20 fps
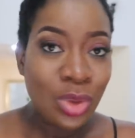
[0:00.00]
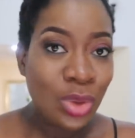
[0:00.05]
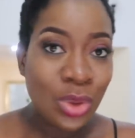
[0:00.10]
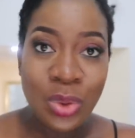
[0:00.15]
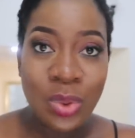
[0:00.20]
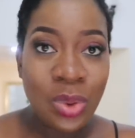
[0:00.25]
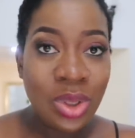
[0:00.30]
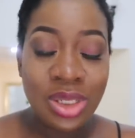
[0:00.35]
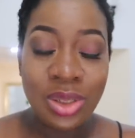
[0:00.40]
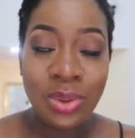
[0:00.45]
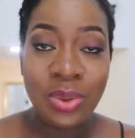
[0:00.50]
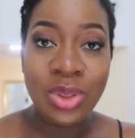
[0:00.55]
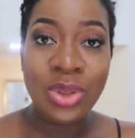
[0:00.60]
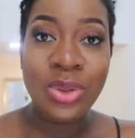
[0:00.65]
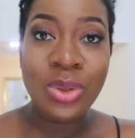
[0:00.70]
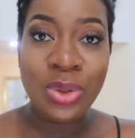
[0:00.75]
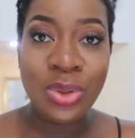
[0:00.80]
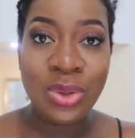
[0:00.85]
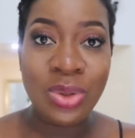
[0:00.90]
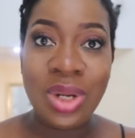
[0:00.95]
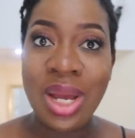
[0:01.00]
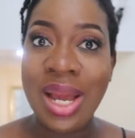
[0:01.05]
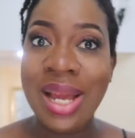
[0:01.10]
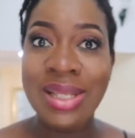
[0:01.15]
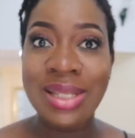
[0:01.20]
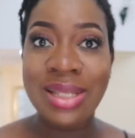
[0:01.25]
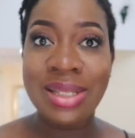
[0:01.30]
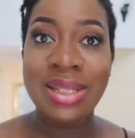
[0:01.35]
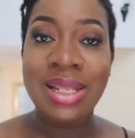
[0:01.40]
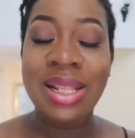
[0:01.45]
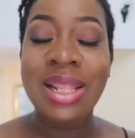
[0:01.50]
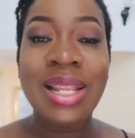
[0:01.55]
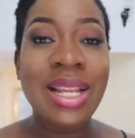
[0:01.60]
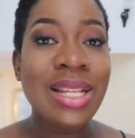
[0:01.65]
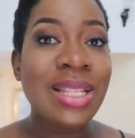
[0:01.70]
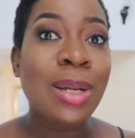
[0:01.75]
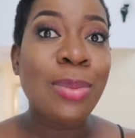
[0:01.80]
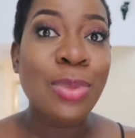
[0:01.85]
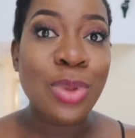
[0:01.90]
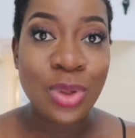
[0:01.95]
do what they want to do and
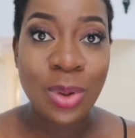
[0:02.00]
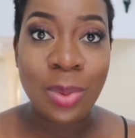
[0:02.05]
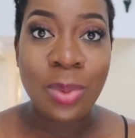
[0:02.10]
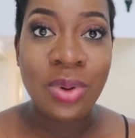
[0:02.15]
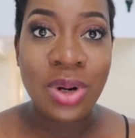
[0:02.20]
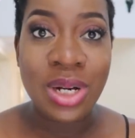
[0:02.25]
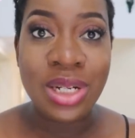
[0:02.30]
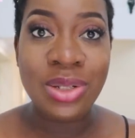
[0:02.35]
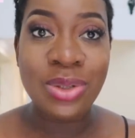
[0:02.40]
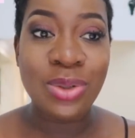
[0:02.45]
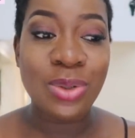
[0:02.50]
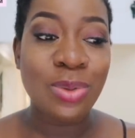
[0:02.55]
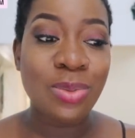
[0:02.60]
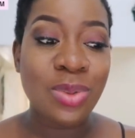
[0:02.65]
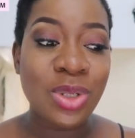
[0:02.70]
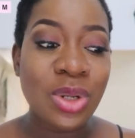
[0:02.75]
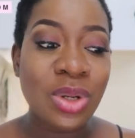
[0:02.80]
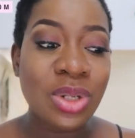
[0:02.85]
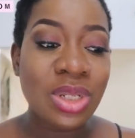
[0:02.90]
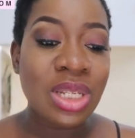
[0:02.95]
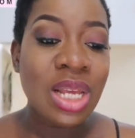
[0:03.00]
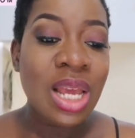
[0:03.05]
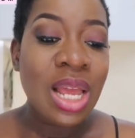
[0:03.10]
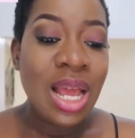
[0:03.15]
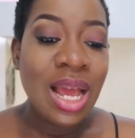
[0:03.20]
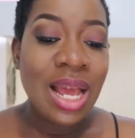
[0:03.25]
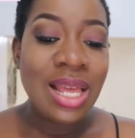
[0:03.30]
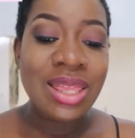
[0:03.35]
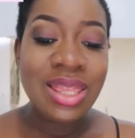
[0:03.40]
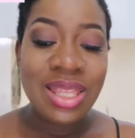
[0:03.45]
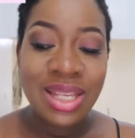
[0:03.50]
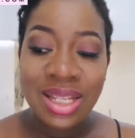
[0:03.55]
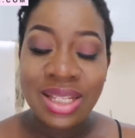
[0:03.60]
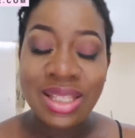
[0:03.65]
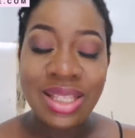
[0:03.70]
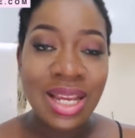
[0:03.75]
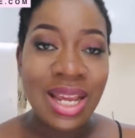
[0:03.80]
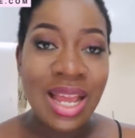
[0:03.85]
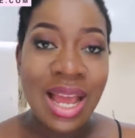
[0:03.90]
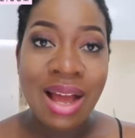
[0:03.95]
let them surprise you, because I
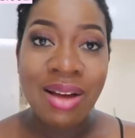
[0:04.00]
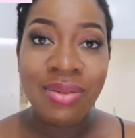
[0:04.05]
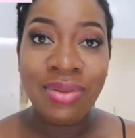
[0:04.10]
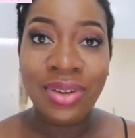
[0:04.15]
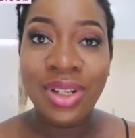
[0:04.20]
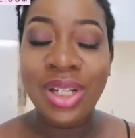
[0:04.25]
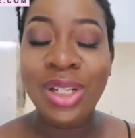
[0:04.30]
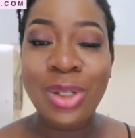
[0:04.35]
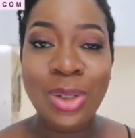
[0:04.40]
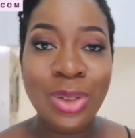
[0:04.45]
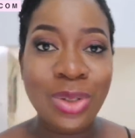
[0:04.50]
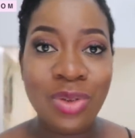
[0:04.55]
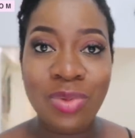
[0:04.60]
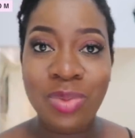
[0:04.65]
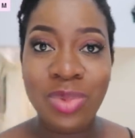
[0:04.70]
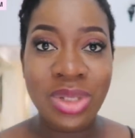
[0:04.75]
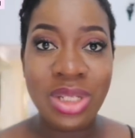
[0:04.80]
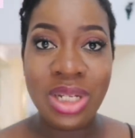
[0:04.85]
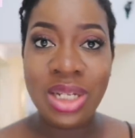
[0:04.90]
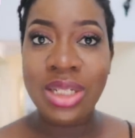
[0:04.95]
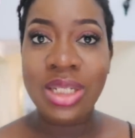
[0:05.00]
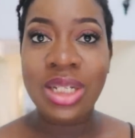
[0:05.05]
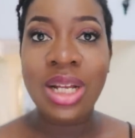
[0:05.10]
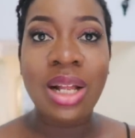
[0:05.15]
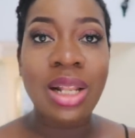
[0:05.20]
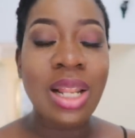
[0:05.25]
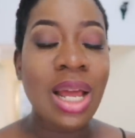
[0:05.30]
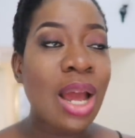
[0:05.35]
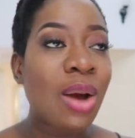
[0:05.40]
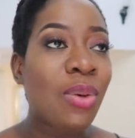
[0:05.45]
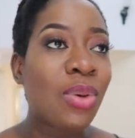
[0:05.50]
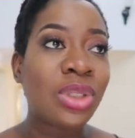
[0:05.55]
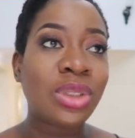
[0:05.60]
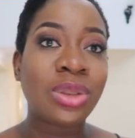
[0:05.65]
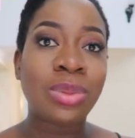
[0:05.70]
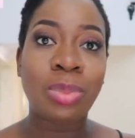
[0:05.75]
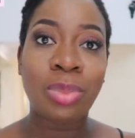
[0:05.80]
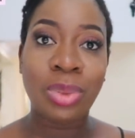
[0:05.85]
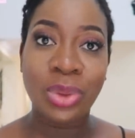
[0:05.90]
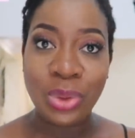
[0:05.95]
think they have a lot of potential. I
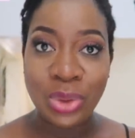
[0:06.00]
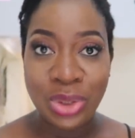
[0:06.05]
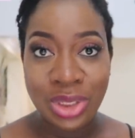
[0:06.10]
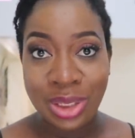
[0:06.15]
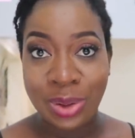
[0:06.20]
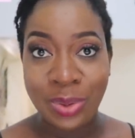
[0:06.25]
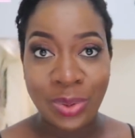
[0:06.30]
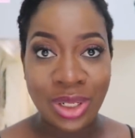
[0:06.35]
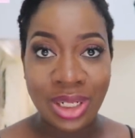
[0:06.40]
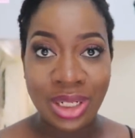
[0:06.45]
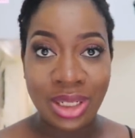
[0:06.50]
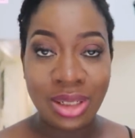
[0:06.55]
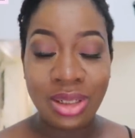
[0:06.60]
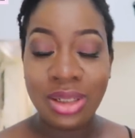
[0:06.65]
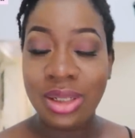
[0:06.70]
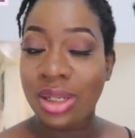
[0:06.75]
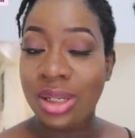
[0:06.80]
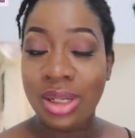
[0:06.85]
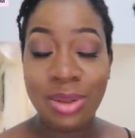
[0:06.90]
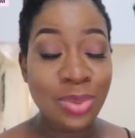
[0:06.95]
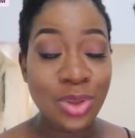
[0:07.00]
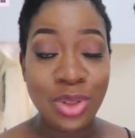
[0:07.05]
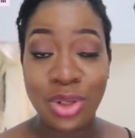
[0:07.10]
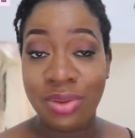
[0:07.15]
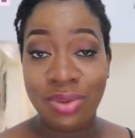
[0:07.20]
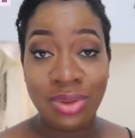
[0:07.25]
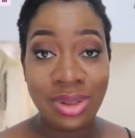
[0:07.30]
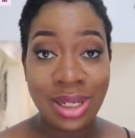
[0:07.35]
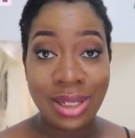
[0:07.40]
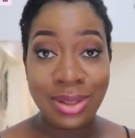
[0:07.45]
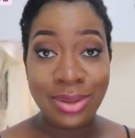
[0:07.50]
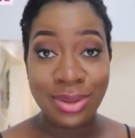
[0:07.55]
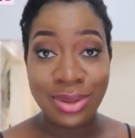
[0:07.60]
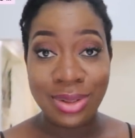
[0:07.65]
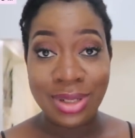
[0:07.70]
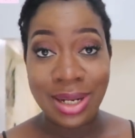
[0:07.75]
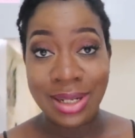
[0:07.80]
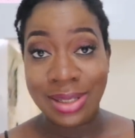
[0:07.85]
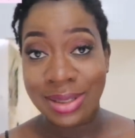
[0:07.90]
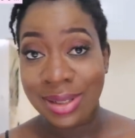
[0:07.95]
was blown away. Let me not even lie to
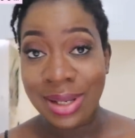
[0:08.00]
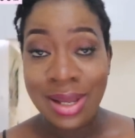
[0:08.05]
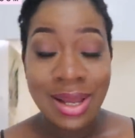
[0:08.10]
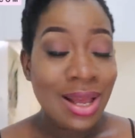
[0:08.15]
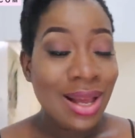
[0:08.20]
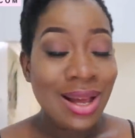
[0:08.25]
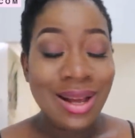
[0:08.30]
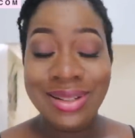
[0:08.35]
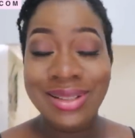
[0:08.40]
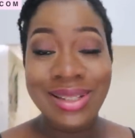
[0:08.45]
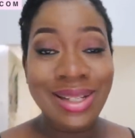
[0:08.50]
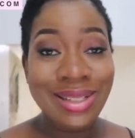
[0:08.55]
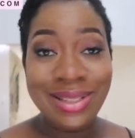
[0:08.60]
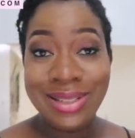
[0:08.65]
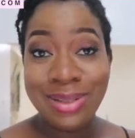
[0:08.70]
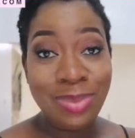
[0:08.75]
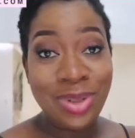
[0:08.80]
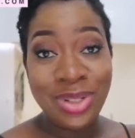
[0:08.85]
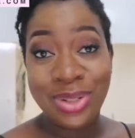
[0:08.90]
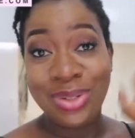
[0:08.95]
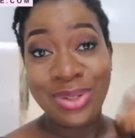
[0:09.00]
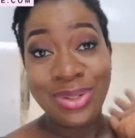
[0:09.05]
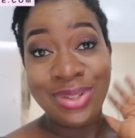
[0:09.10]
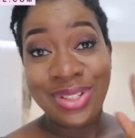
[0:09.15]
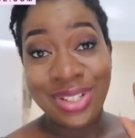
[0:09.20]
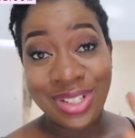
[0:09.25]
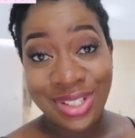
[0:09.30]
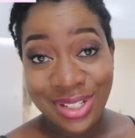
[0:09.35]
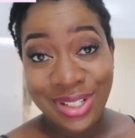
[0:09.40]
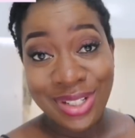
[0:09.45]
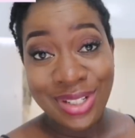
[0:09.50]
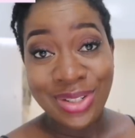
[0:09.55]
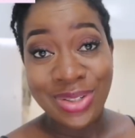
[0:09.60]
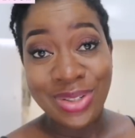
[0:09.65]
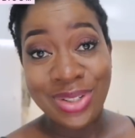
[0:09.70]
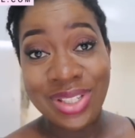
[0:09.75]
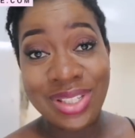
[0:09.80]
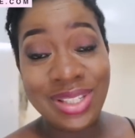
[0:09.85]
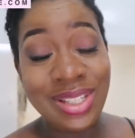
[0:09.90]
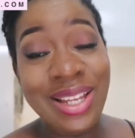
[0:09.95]
you guys. I was like, this boy's so
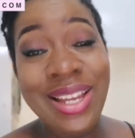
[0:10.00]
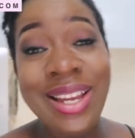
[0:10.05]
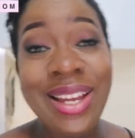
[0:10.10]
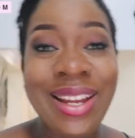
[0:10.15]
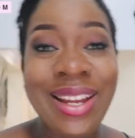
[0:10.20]
genius.